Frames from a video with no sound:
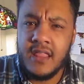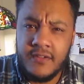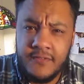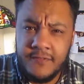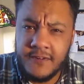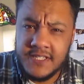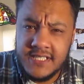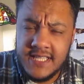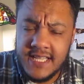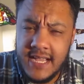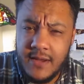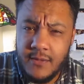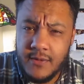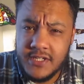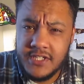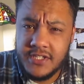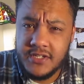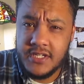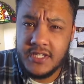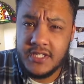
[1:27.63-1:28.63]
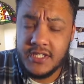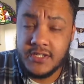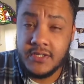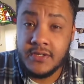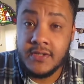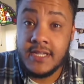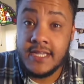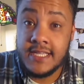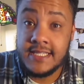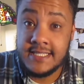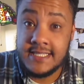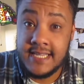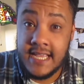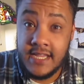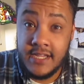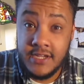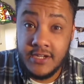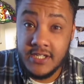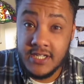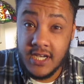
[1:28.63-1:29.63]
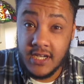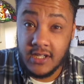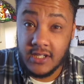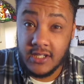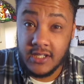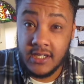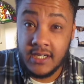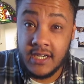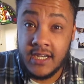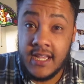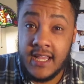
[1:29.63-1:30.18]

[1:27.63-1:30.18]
The first thing I want you to do is take your dollar